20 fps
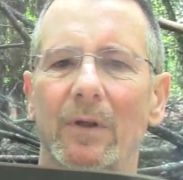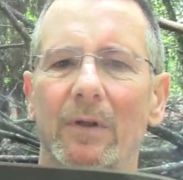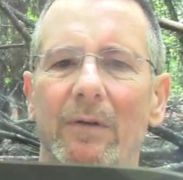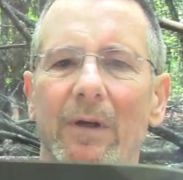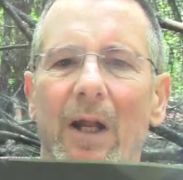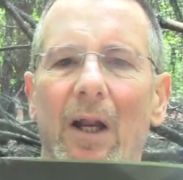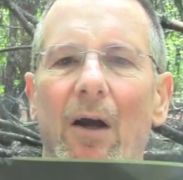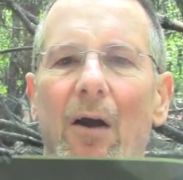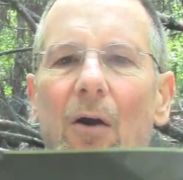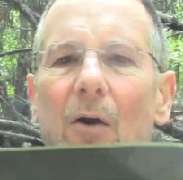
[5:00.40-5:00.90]
you
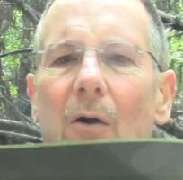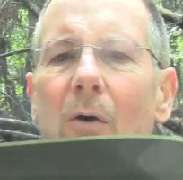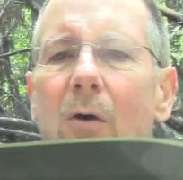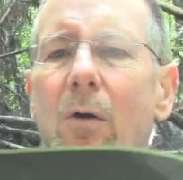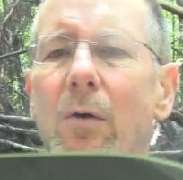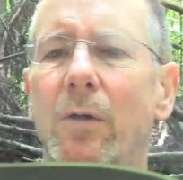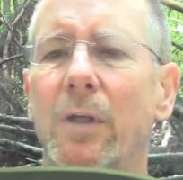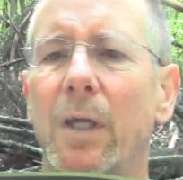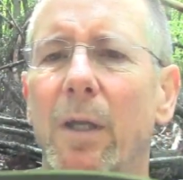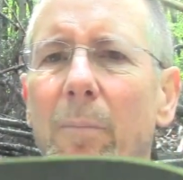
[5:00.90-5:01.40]
got a whole,
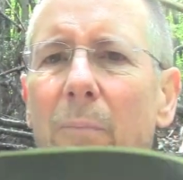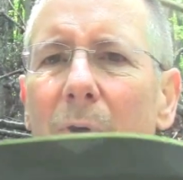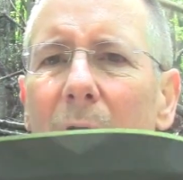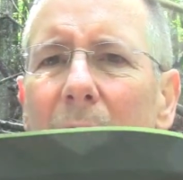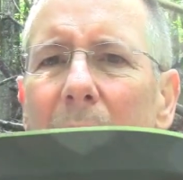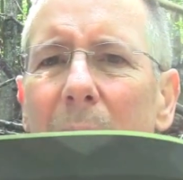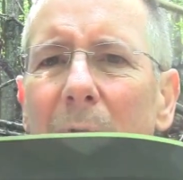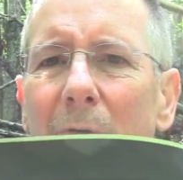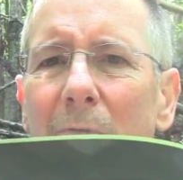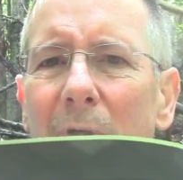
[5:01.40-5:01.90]
you got a pretty
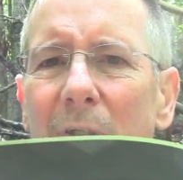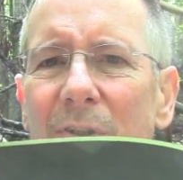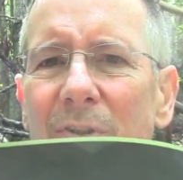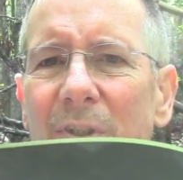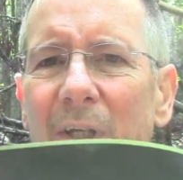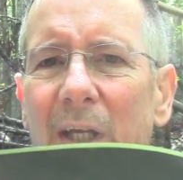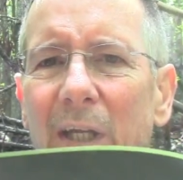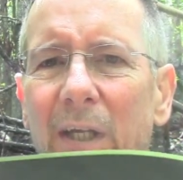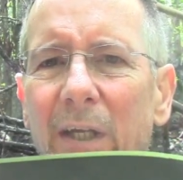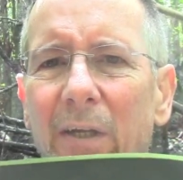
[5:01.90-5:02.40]
good bit of real
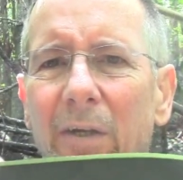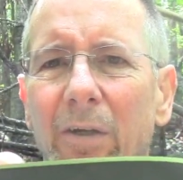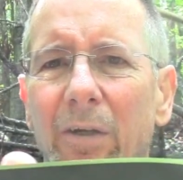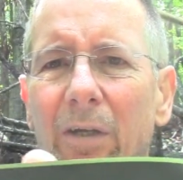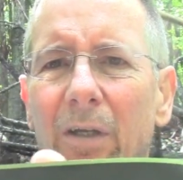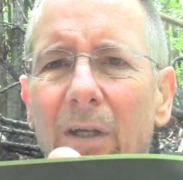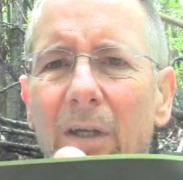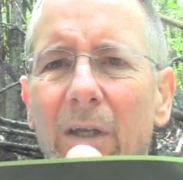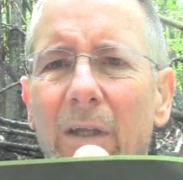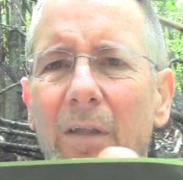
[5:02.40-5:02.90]
estate here
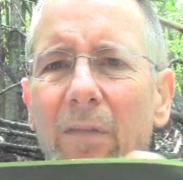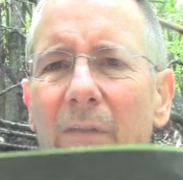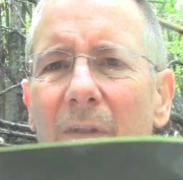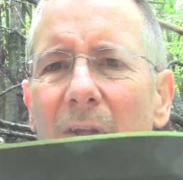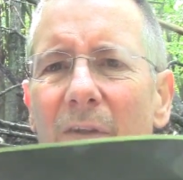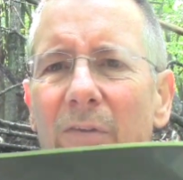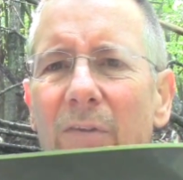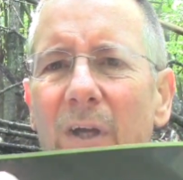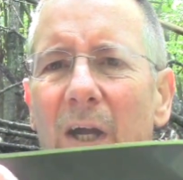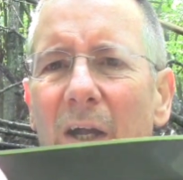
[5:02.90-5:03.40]

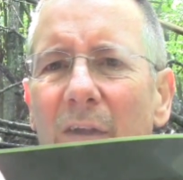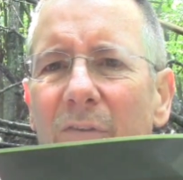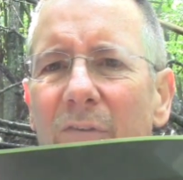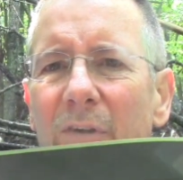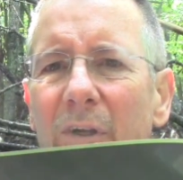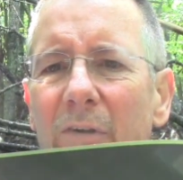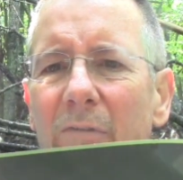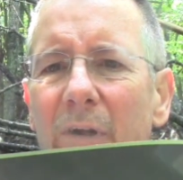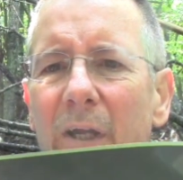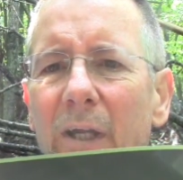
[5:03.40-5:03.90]
that is
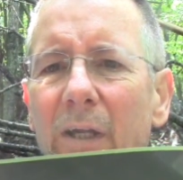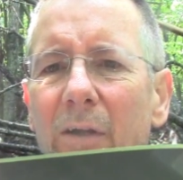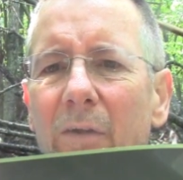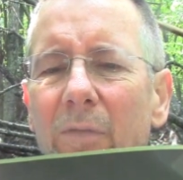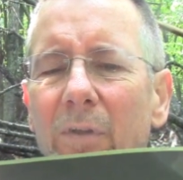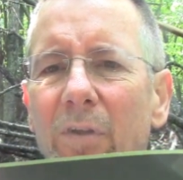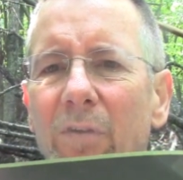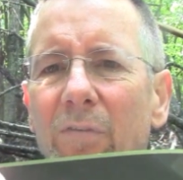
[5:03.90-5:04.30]
non-serrated on